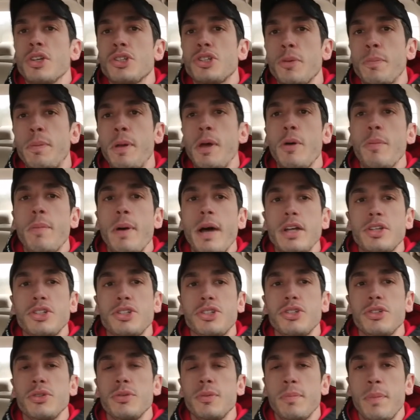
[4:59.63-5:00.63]
So people by
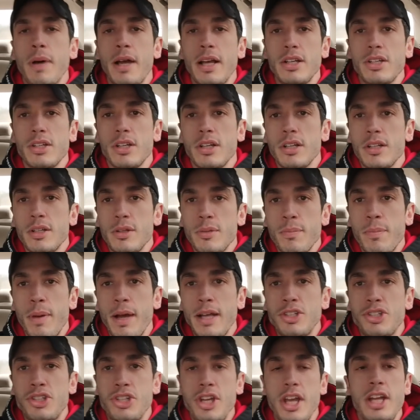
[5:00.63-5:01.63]
by
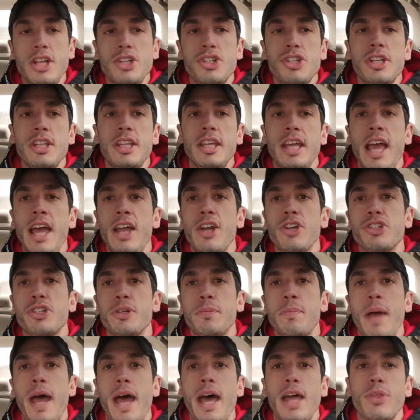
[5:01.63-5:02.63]
by changing the
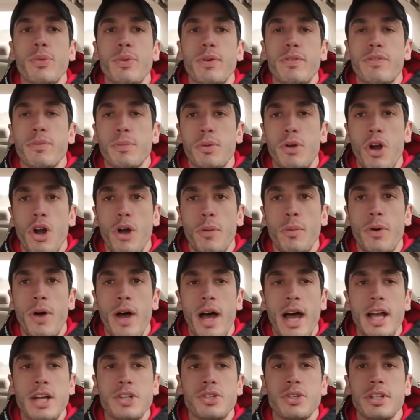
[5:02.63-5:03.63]
energy pathway from
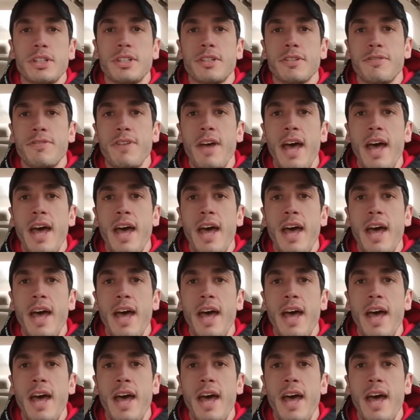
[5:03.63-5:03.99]
carbohydrate to